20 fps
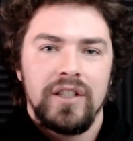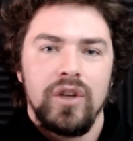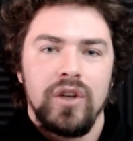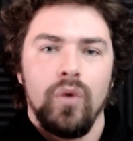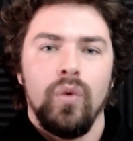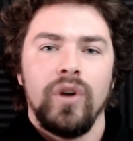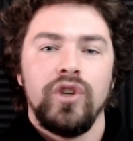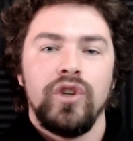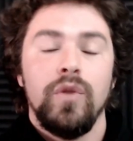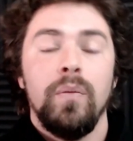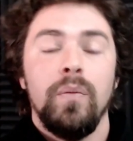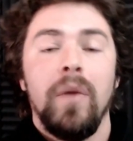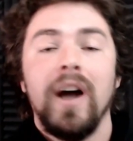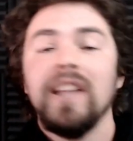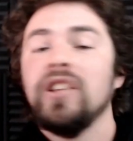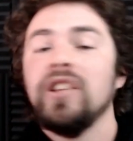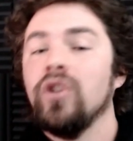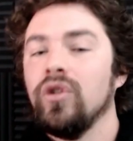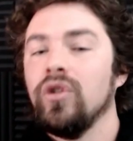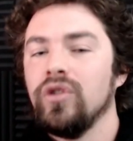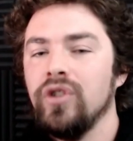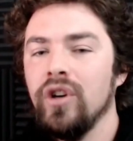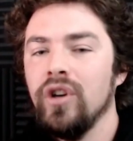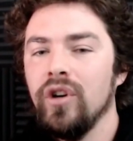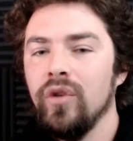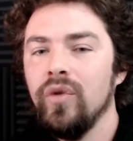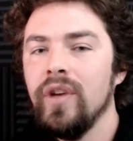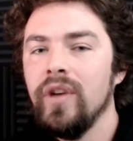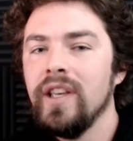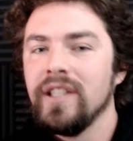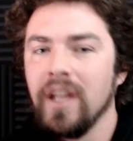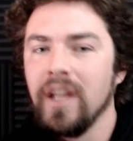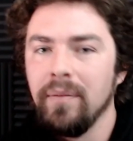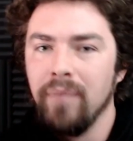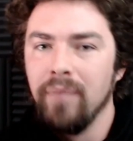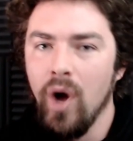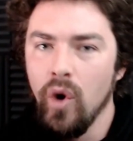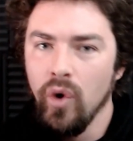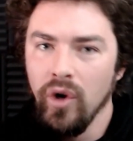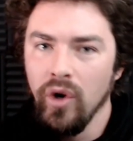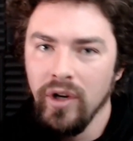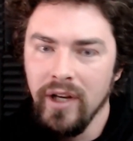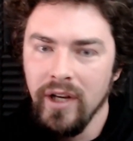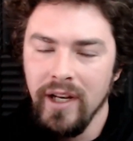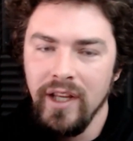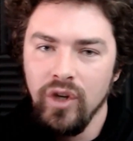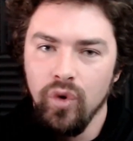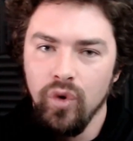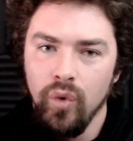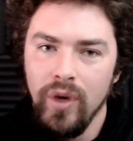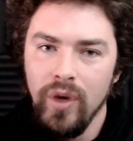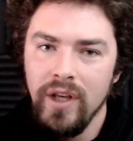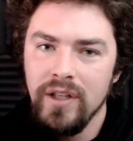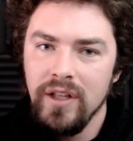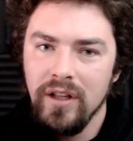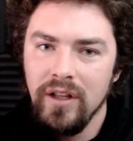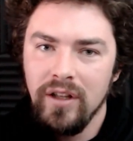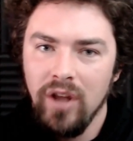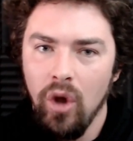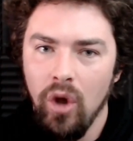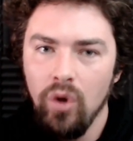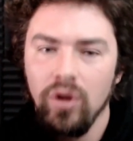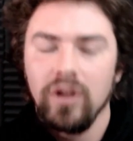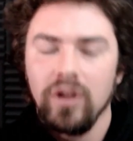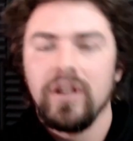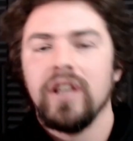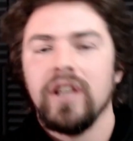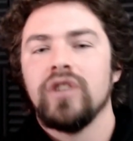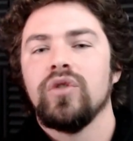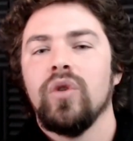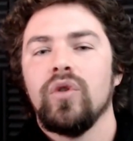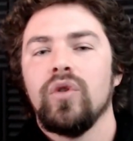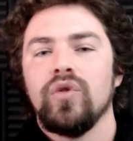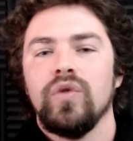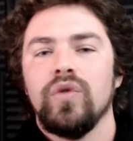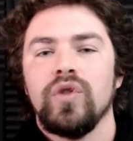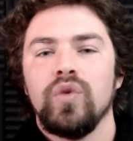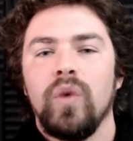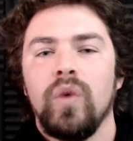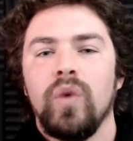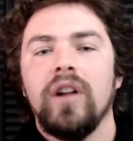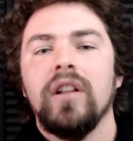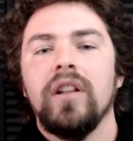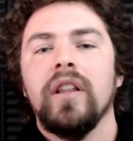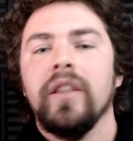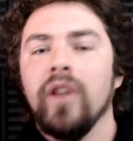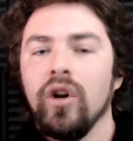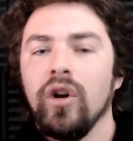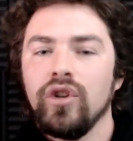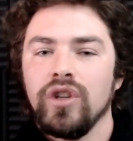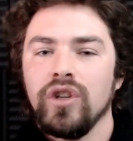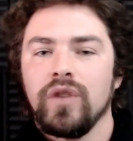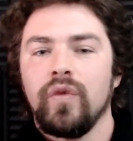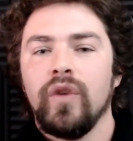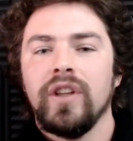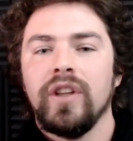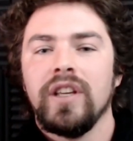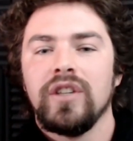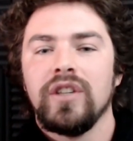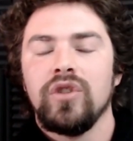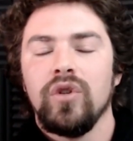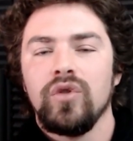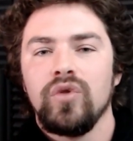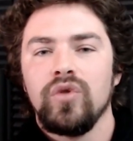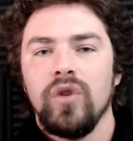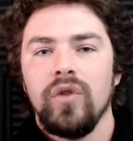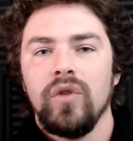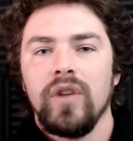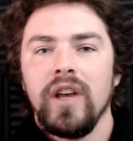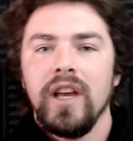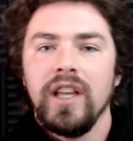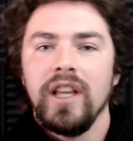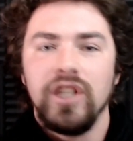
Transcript: So what you might not know is that boron can increase total testosterone as well, not just free testosterone.